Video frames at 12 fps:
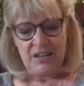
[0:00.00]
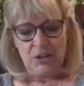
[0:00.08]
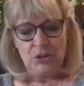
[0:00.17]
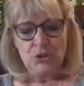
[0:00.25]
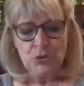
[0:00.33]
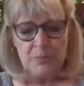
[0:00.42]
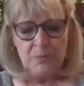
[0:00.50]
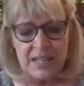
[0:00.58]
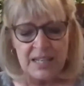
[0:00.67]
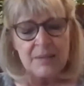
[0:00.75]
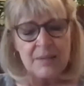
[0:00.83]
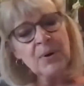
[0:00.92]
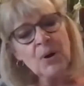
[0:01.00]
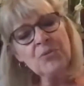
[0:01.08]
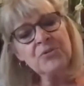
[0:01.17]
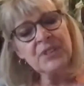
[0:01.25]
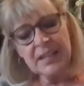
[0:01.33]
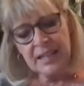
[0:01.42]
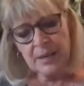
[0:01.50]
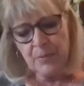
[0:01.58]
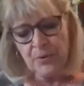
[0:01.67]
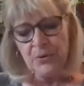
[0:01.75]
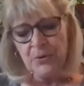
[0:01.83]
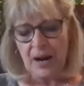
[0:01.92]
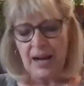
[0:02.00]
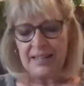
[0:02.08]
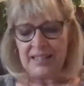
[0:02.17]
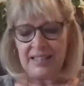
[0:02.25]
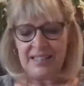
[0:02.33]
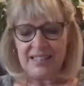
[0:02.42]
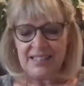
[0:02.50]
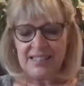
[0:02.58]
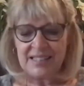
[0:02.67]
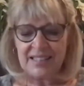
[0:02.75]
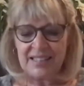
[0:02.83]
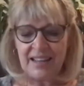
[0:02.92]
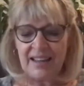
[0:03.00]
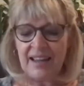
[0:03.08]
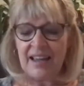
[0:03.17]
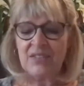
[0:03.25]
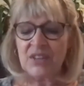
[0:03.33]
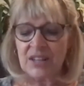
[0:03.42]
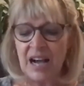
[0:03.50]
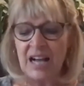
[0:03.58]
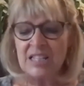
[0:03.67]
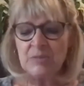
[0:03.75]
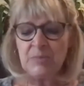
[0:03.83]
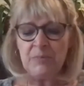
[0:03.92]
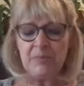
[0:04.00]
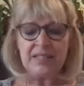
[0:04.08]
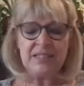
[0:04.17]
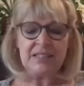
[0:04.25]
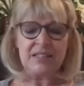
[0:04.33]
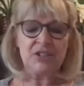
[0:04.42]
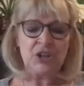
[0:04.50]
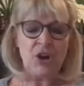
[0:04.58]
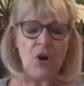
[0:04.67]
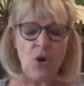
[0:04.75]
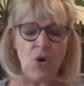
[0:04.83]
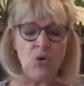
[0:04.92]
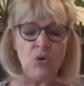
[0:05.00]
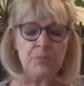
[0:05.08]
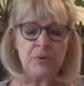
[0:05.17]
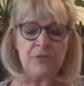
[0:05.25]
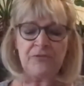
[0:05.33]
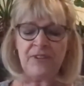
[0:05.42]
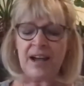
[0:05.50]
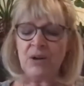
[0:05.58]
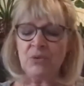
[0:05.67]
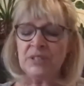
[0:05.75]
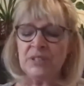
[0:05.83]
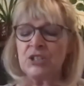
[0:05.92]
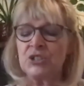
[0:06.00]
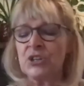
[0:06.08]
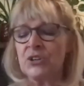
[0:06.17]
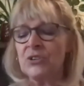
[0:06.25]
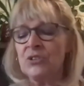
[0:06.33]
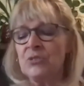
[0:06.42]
To me, both the Hebrew writings and the gospel message hold profound eternal